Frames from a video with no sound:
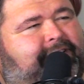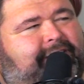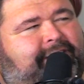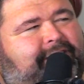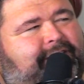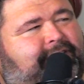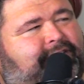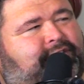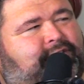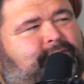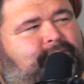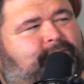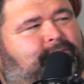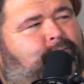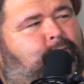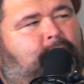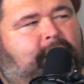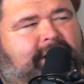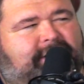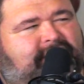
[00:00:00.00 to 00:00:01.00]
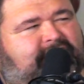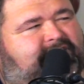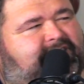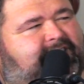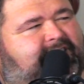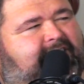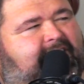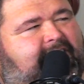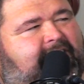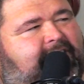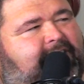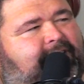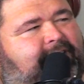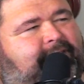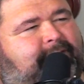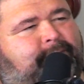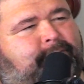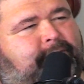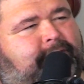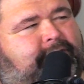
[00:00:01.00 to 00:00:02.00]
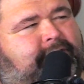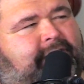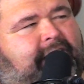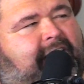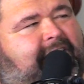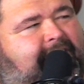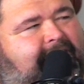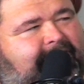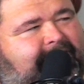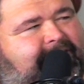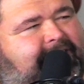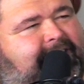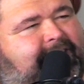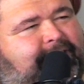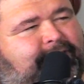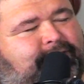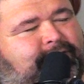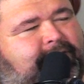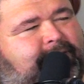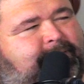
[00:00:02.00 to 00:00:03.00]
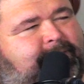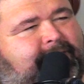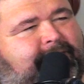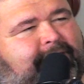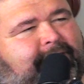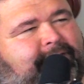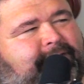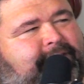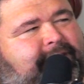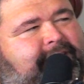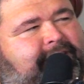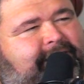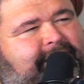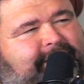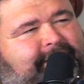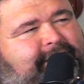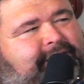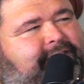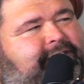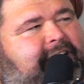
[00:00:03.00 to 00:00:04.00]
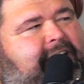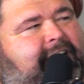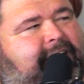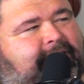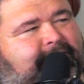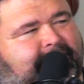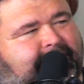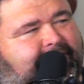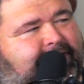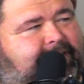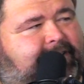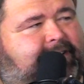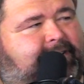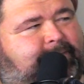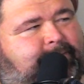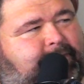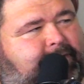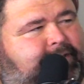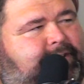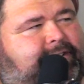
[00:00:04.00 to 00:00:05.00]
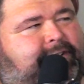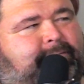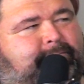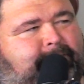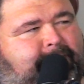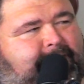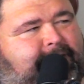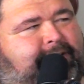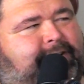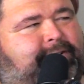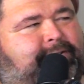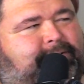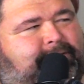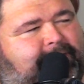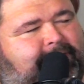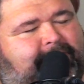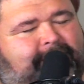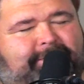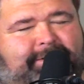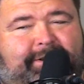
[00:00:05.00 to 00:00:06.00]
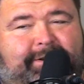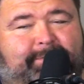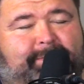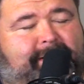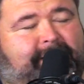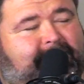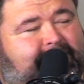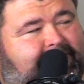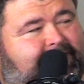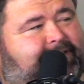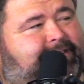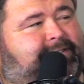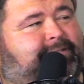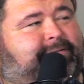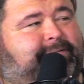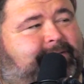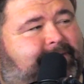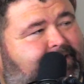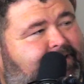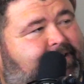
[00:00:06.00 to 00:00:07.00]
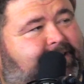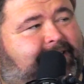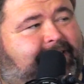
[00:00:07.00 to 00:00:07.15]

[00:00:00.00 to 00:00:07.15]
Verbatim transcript: You have she washes it out and puts a hot towel treatment on you, and then she styles it up and puts a little beard oil on you. Man, it's the.